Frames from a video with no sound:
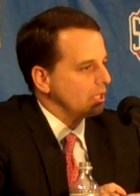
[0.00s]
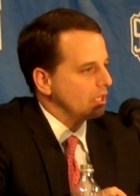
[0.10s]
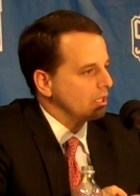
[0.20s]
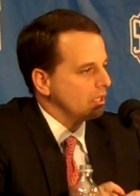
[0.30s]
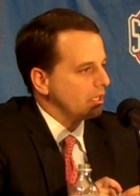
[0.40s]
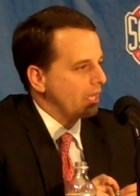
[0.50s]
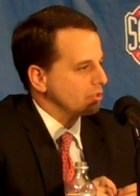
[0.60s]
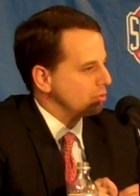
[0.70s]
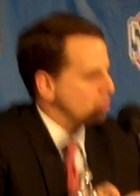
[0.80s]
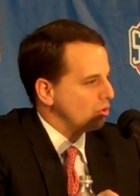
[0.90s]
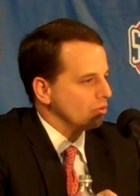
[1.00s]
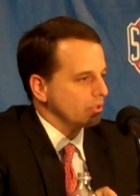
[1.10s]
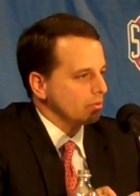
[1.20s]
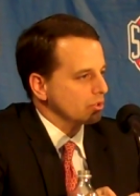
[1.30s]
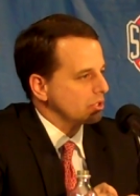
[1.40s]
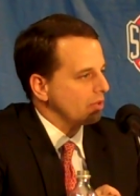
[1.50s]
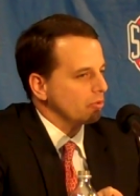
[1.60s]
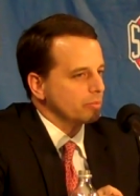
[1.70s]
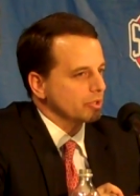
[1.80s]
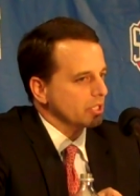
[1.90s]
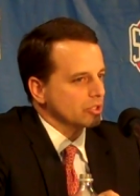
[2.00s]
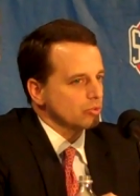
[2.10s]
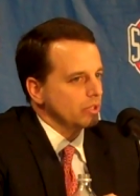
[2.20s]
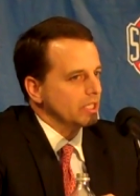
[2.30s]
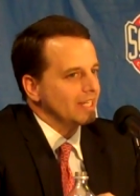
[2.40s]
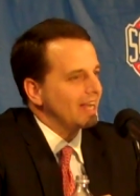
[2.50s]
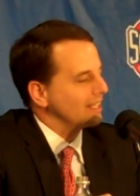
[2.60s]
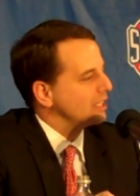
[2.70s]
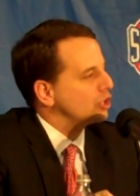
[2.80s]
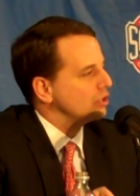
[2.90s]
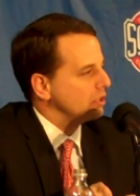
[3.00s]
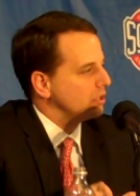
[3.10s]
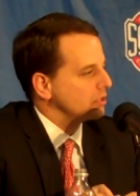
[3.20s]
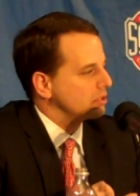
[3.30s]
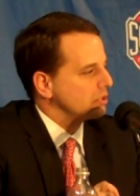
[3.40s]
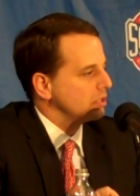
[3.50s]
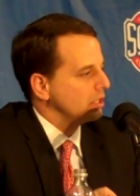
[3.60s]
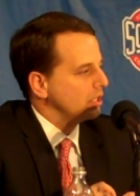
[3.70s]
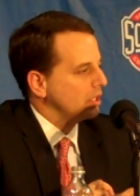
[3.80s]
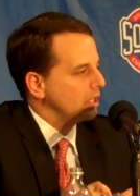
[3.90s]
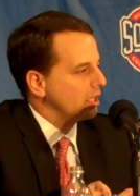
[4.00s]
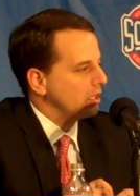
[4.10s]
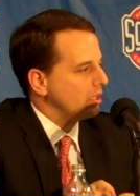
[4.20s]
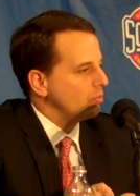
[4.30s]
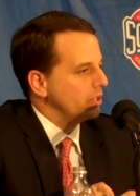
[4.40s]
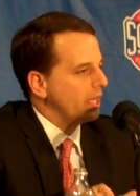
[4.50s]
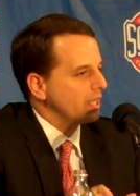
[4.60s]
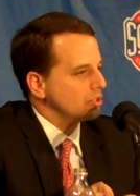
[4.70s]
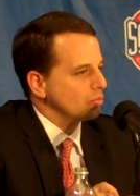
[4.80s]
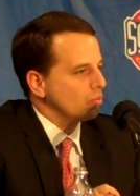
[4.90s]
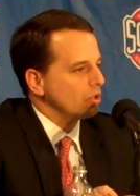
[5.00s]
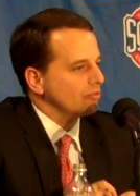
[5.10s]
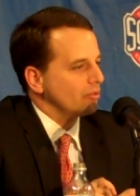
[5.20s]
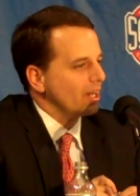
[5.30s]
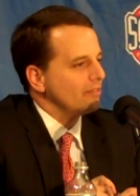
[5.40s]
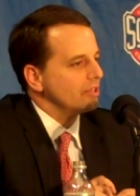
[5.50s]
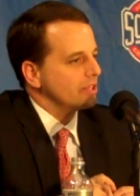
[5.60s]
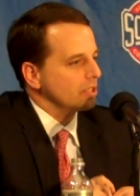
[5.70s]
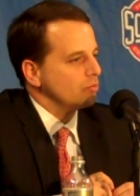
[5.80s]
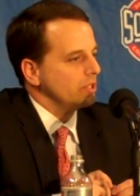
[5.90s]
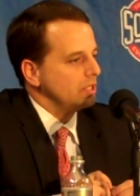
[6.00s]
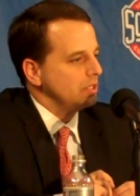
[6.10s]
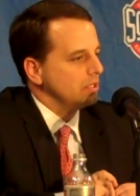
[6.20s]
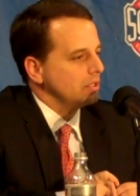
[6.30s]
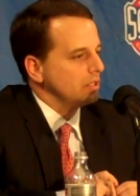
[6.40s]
And as a result, there were several possessions we did not get good looks. And we had to work for everything we